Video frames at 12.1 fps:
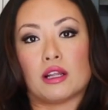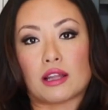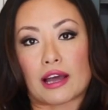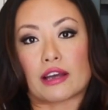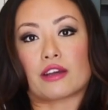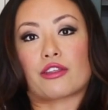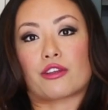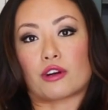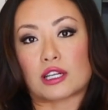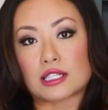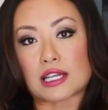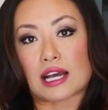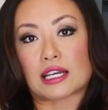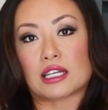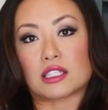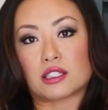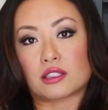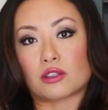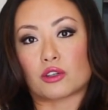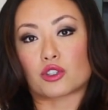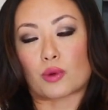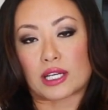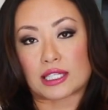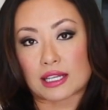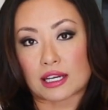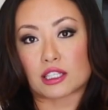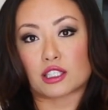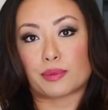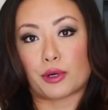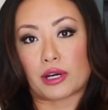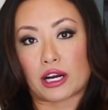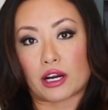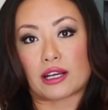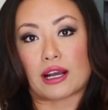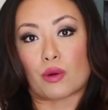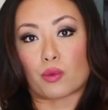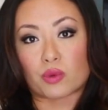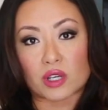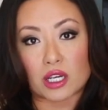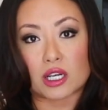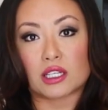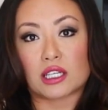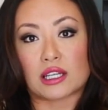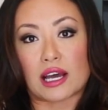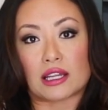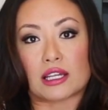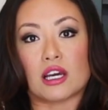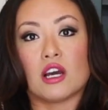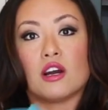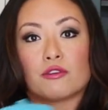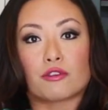like 30 seconds or 20 seconds per area, really lightly,